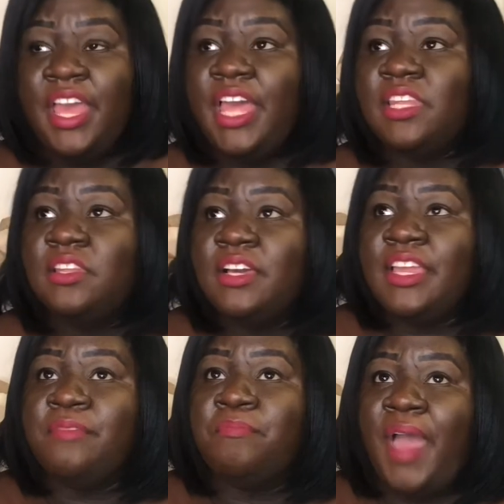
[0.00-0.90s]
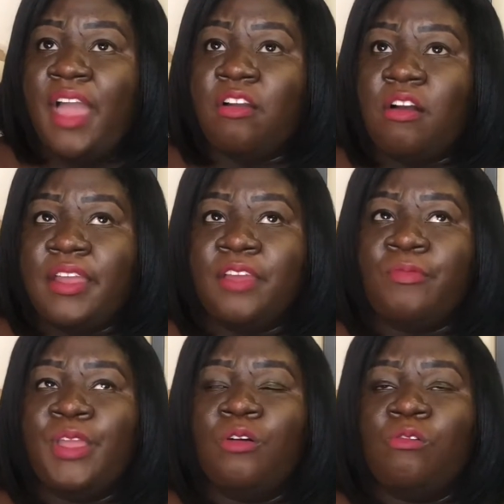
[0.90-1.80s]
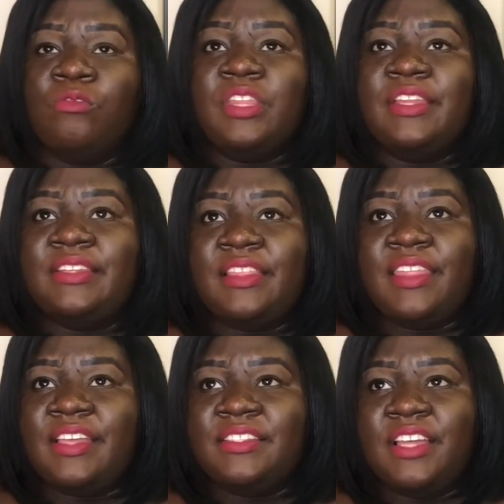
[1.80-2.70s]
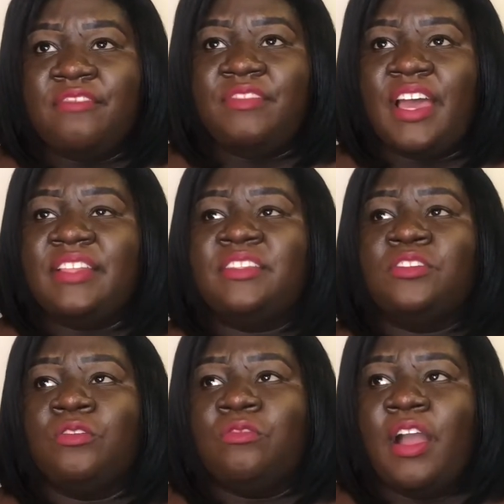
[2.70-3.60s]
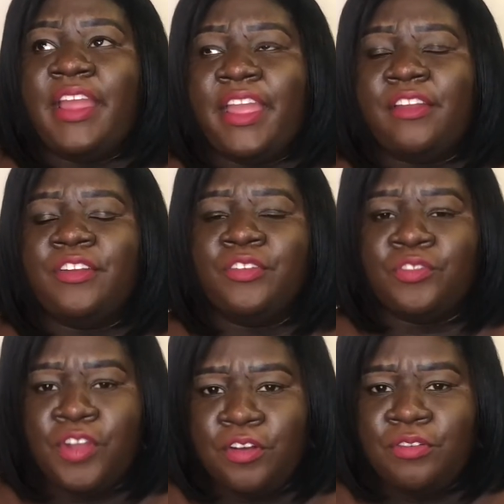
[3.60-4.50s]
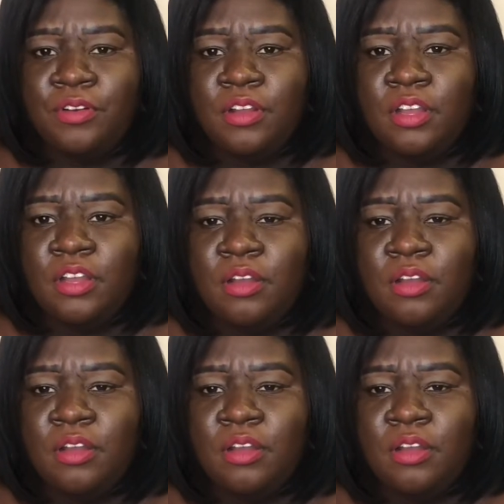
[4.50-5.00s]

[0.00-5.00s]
And looking back on it, we only did that stuff not so our hair could grow,